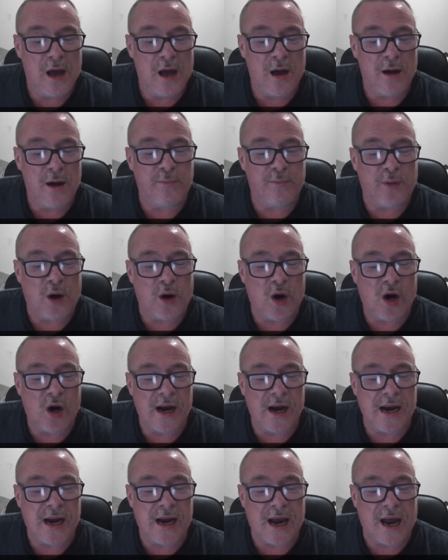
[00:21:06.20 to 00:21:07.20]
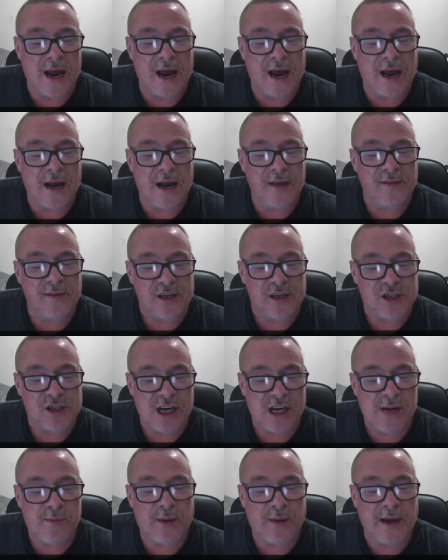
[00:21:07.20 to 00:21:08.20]
by the
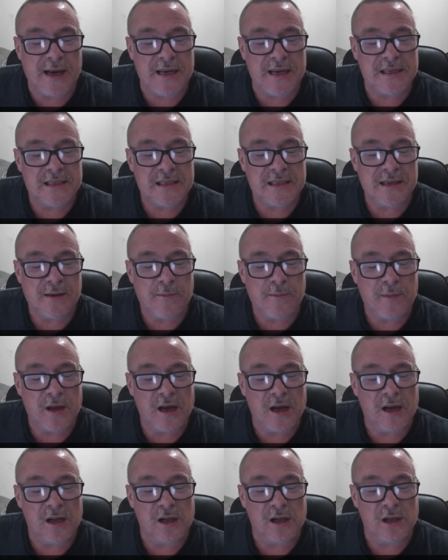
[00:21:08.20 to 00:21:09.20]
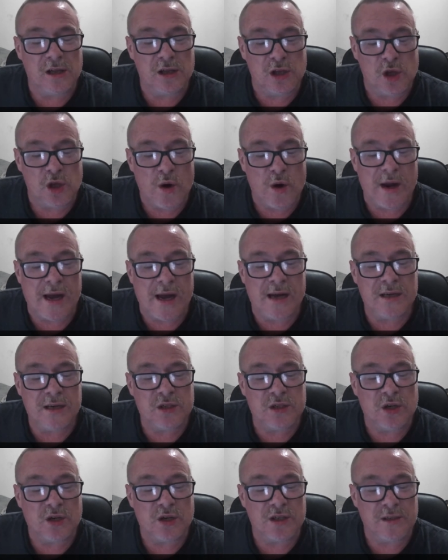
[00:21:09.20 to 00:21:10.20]
GP's lawyer,
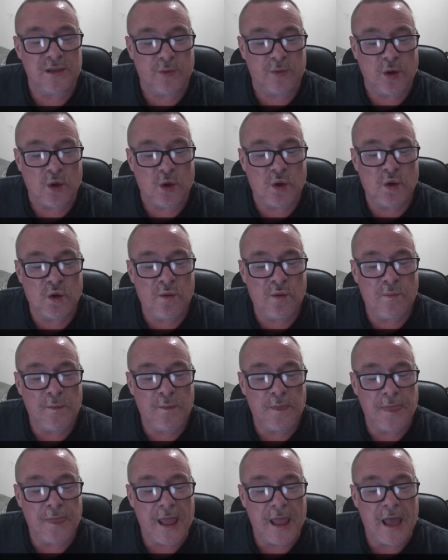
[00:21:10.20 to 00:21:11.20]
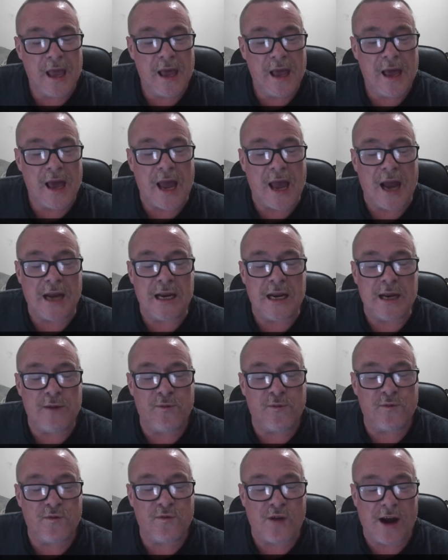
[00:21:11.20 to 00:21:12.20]
Dr. Ball, and he
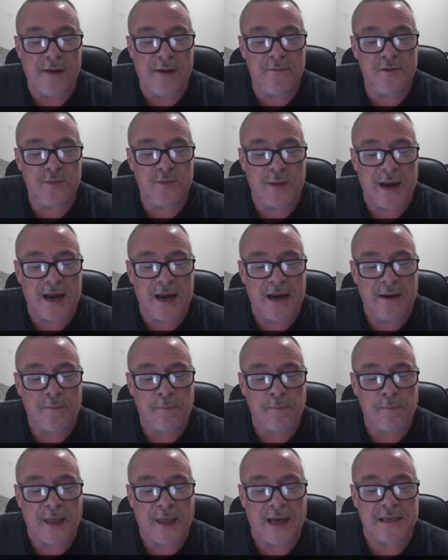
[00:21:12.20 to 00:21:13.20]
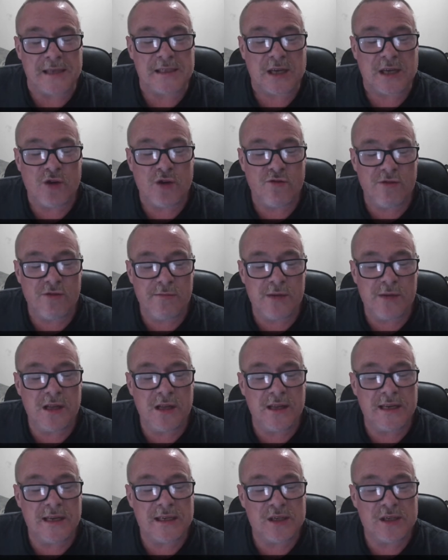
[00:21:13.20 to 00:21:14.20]
framed me as a criminal
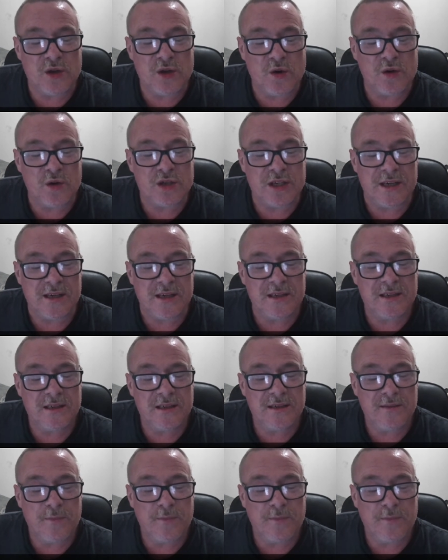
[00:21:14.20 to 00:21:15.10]
extortionist